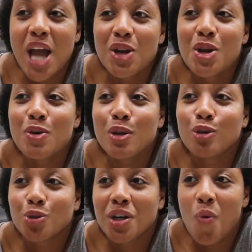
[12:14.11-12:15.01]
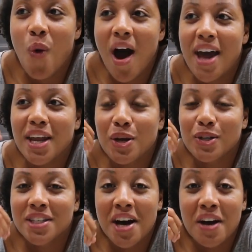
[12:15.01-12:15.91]
you know, when you drink wine and
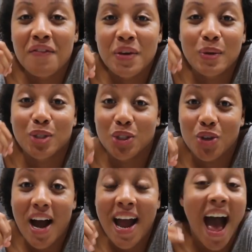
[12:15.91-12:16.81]
your tongue feels dry,